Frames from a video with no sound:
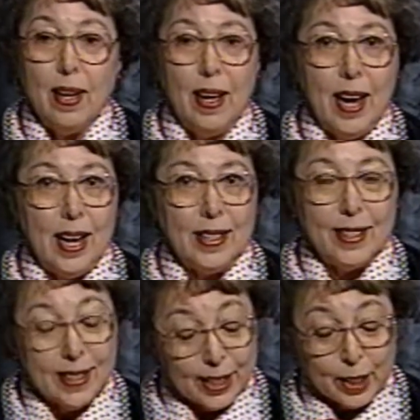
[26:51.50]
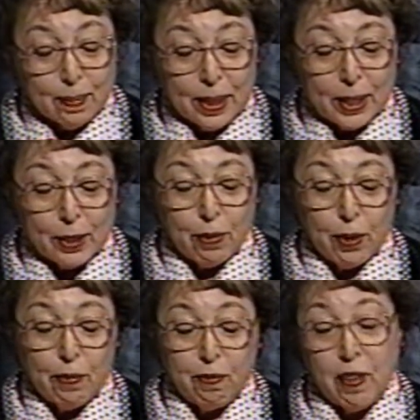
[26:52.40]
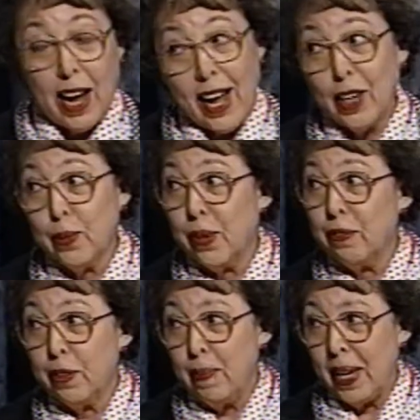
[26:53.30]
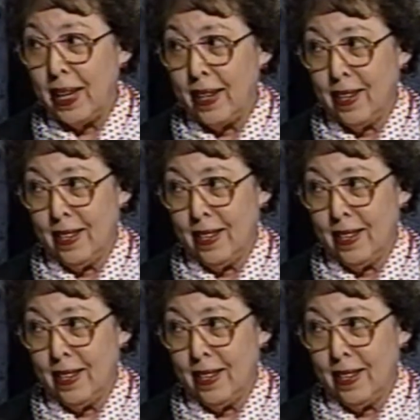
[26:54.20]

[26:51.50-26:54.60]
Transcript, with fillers: and six months for Viagra for men.